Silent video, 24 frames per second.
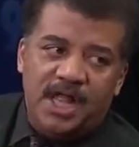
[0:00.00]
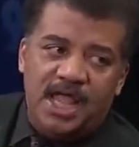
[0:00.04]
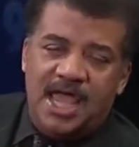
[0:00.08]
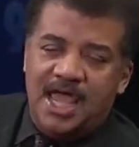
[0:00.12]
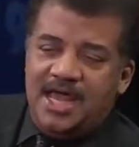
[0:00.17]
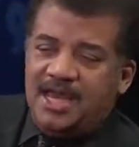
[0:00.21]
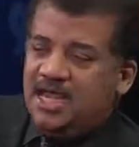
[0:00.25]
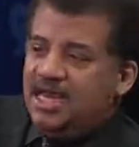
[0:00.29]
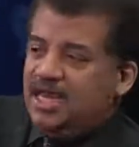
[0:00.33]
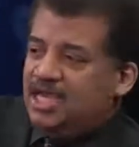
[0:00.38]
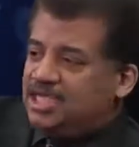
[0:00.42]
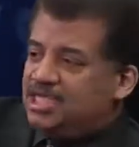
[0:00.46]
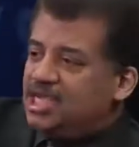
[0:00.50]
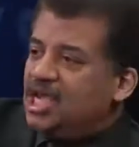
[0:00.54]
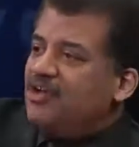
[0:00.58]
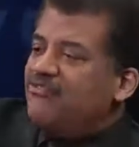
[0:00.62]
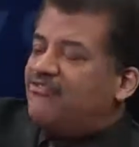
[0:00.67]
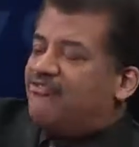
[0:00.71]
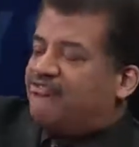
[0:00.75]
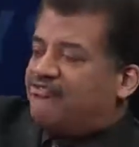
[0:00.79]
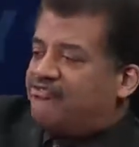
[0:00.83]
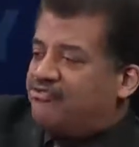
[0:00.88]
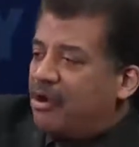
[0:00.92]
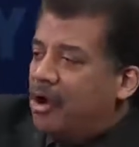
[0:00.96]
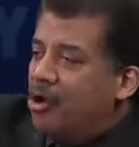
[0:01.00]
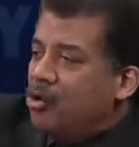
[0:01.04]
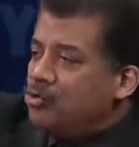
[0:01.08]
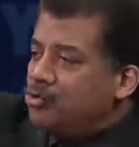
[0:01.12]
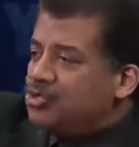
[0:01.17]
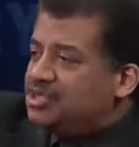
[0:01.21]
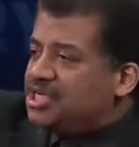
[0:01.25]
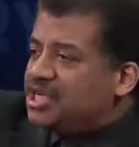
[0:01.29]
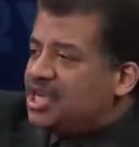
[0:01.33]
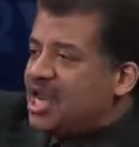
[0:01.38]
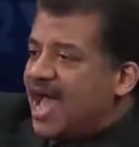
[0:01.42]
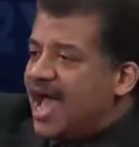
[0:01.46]
And it is
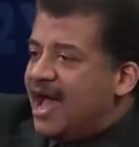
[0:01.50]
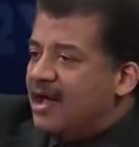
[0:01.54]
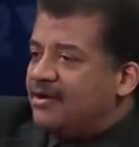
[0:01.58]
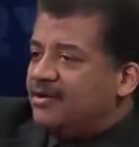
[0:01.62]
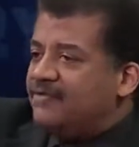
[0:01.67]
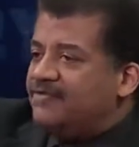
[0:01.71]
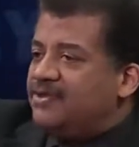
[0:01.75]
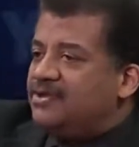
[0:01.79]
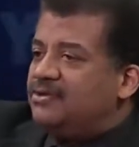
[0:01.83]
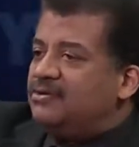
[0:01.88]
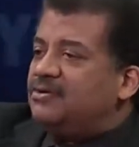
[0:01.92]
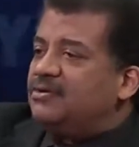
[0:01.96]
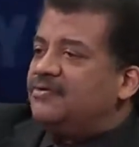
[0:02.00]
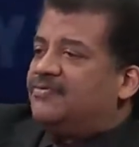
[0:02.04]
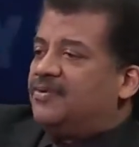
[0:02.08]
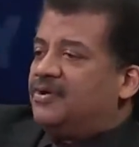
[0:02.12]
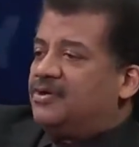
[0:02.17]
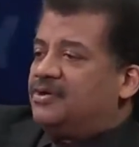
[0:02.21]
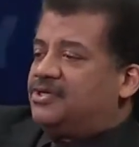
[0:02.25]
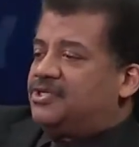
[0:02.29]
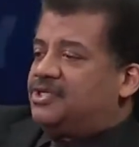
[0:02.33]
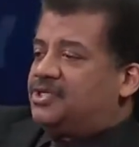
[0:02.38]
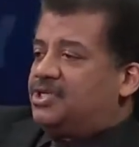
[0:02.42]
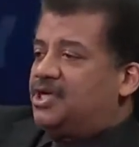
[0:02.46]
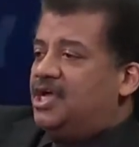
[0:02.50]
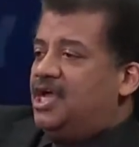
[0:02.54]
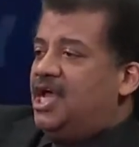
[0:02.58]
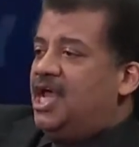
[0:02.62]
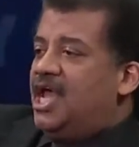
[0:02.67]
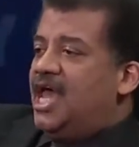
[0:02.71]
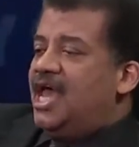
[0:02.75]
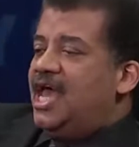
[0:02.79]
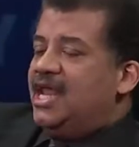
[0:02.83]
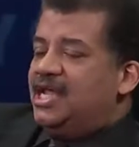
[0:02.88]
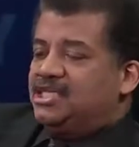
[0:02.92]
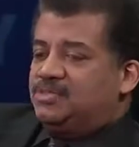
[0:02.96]
frozen out of the universe
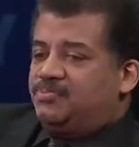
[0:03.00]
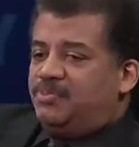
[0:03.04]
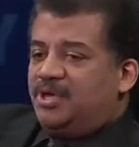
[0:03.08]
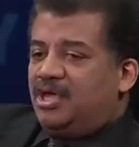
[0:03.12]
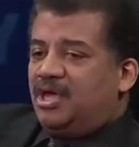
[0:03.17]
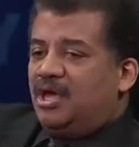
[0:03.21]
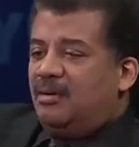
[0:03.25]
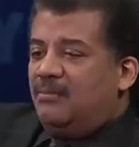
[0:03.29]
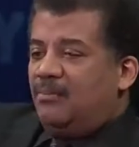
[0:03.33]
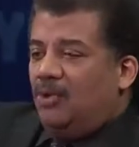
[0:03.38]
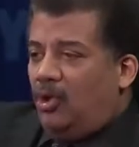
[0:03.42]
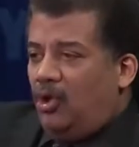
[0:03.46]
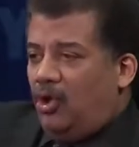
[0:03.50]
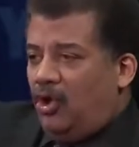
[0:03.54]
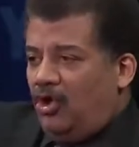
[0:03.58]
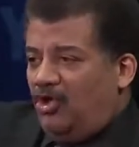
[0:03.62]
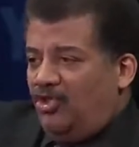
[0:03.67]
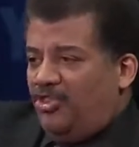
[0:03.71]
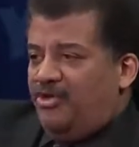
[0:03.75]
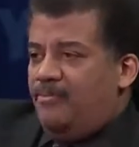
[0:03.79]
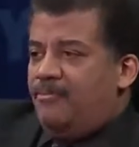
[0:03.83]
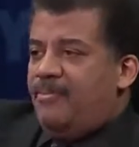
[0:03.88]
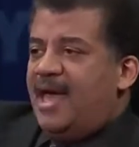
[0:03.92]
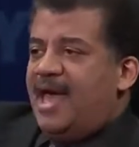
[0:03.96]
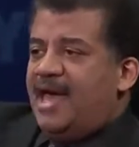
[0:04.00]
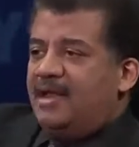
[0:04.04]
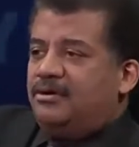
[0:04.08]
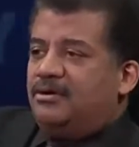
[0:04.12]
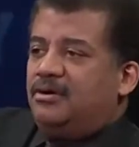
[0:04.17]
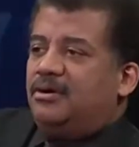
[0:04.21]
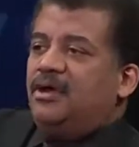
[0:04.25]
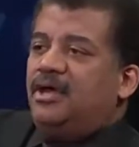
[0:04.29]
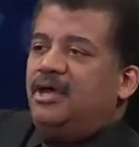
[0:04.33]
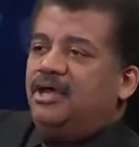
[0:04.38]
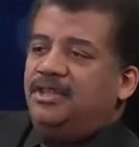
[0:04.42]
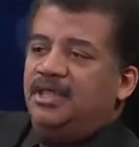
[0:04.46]
and has become all the
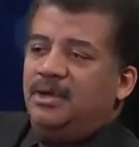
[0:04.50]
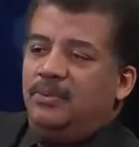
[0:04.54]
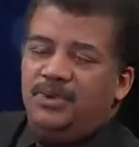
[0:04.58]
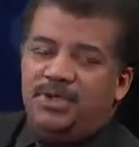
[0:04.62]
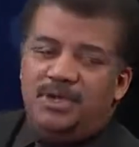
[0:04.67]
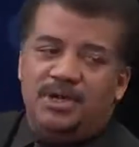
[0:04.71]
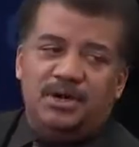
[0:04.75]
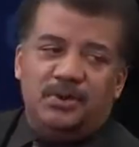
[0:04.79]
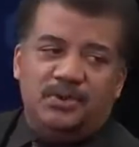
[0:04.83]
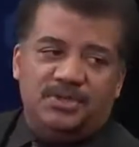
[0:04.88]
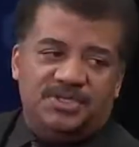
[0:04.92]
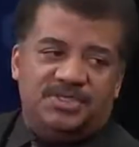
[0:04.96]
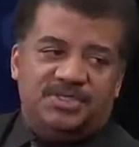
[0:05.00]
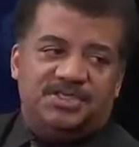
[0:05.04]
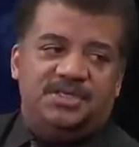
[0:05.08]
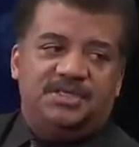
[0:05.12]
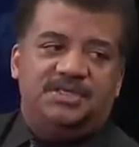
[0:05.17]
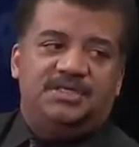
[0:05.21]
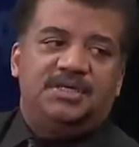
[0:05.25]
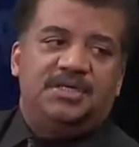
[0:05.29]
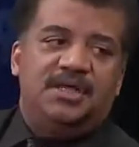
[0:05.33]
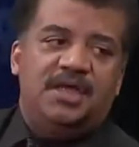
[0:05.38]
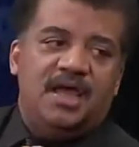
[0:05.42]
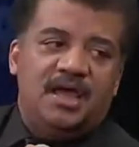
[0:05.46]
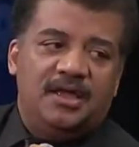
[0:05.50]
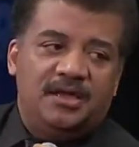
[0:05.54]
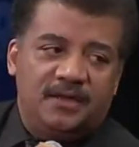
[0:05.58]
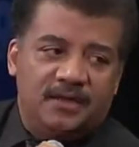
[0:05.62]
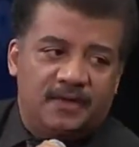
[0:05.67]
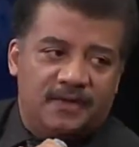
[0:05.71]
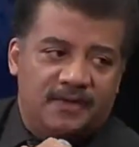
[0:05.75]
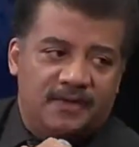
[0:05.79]
matter that we know and see today.